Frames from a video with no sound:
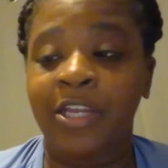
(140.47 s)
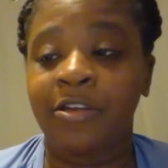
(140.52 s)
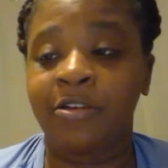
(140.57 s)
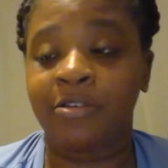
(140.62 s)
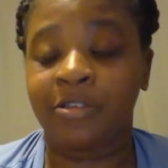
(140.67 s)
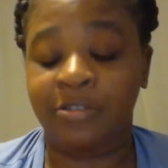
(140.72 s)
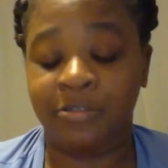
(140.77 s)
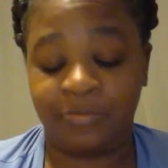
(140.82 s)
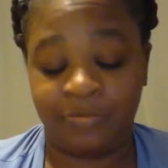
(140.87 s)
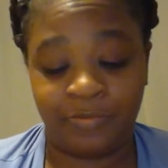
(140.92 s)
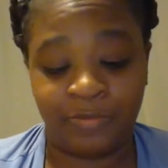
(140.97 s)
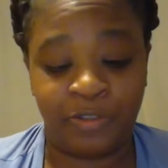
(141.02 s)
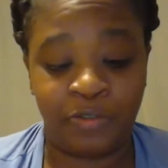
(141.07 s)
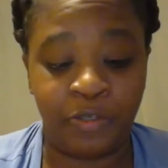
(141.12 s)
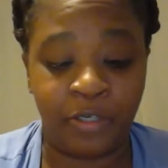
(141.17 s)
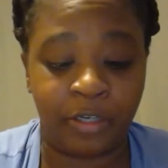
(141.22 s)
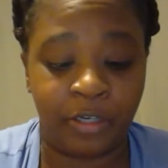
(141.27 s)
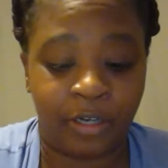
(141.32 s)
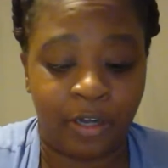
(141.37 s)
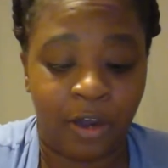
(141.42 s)
the
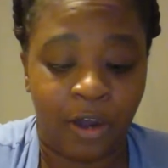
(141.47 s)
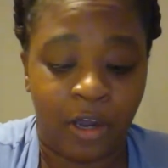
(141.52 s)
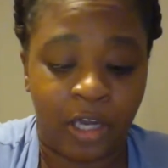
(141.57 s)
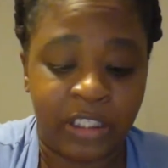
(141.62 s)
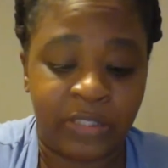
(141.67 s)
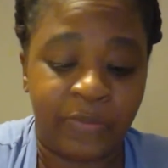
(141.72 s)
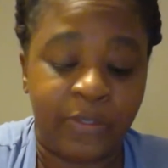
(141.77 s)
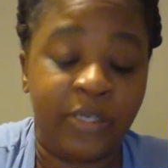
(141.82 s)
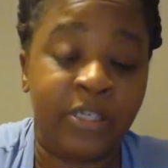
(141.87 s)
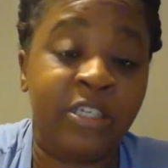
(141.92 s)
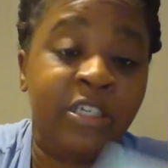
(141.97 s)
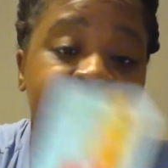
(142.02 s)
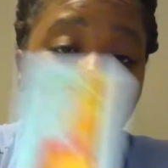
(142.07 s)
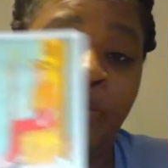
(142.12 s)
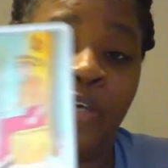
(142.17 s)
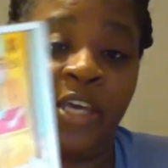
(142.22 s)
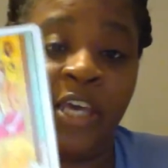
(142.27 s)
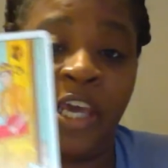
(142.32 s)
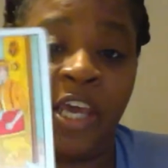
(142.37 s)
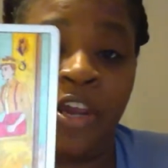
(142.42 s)
trigger cards. But it could
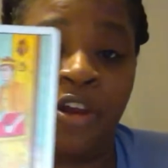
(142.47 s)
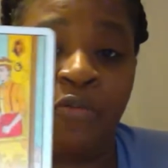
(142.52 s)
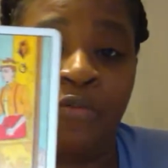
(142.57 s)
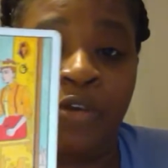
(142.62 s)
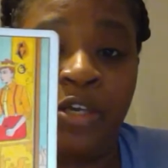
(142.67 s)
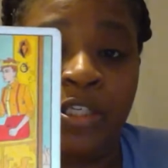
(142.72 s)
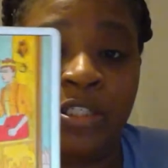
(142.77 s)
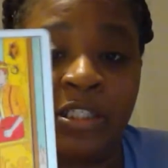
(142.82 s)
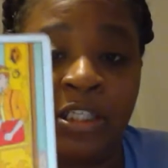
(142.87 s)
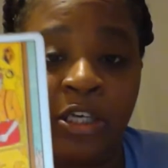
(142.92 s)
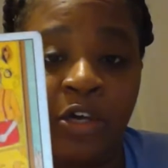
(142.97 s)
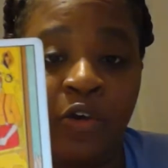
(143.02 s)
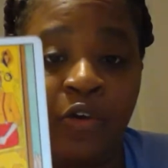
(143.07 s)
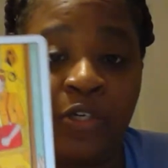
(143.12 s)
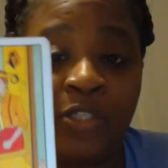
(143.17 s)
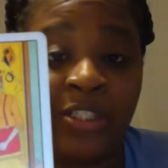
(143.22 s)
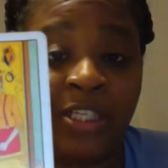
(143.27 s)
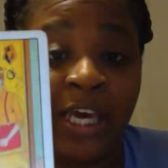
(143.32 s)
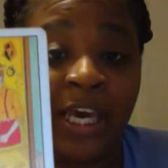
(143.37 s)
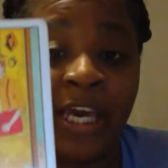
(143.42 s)
be an Aries, Leo, or
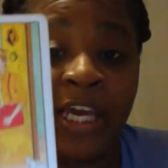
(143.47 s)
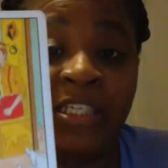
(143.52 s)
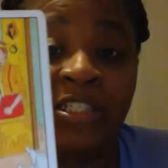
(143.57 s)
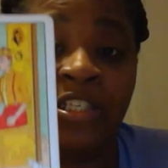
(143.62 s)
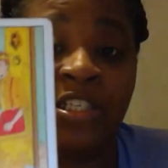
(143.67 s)
Sag.